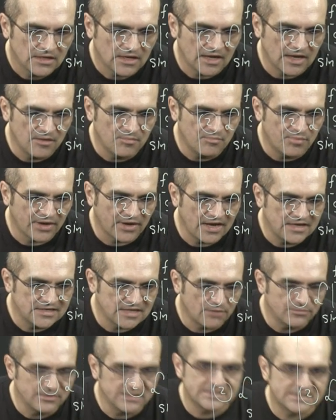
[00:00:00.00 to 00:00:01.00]
And break
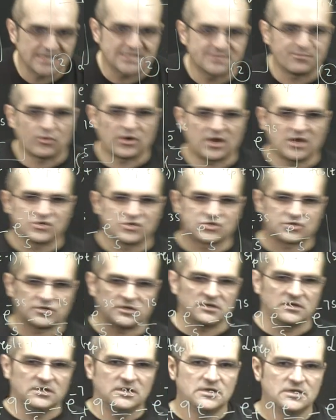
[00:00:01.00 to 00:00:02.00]
down this
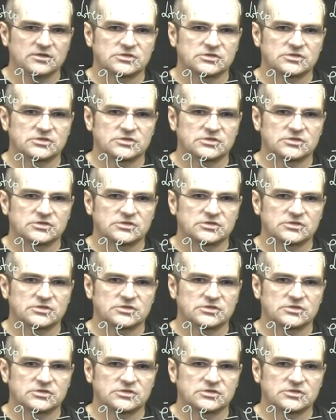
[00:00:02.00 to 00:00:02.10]
exponential